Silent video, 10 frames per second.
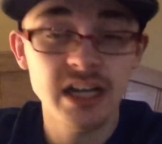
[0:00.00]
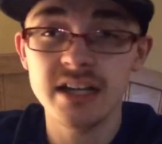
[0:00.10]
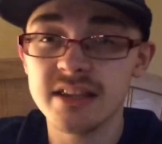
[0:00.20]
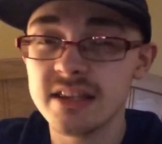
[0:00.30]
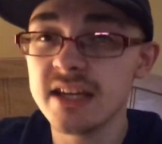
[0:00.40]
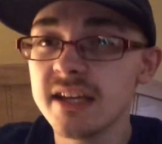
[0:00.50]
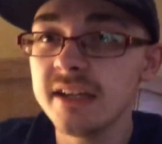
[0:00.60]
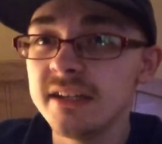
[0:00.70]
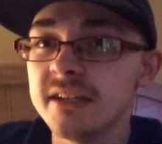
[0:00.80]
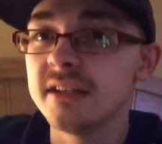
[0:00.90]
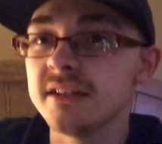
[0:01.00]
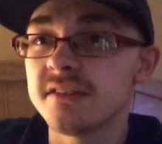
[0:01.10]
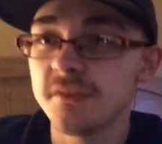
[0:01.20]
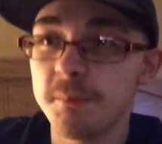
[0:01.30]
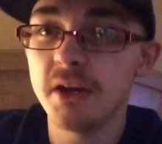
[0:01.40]
I think.
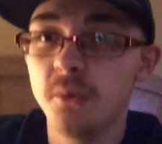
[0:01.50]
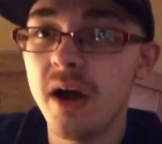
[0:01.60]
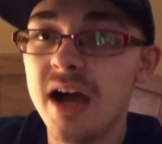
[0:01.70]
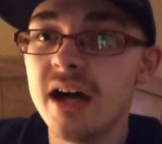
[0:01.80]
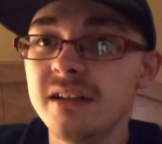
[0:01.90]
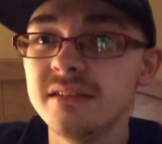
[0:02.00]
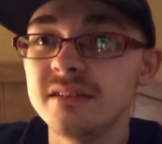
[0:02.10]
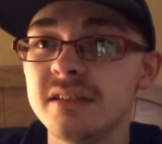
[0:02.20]
So, it's been a while.